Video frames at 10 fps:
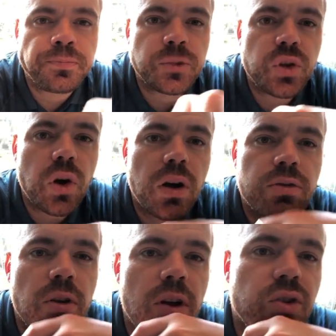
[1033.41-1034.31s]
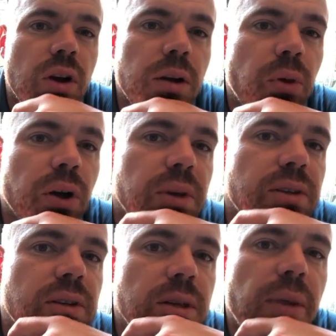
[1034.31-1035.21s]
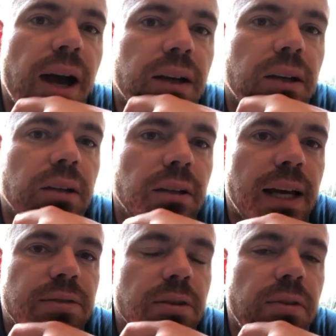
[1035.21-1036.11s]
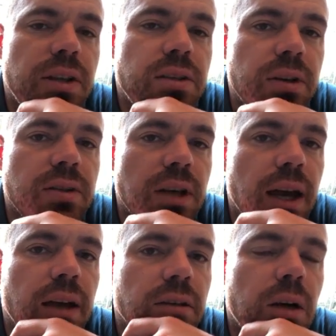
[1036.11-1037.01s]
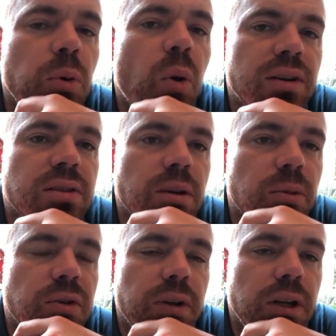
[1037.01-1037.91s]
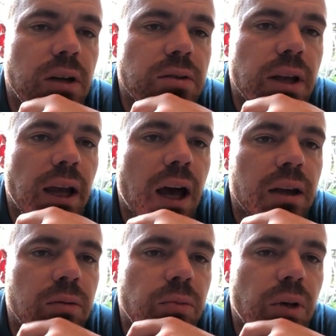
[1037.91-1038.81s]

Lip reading: Tron is trying to bring BCC back. Last few vids of his, yeah. I've been watching some of those videos. Like, I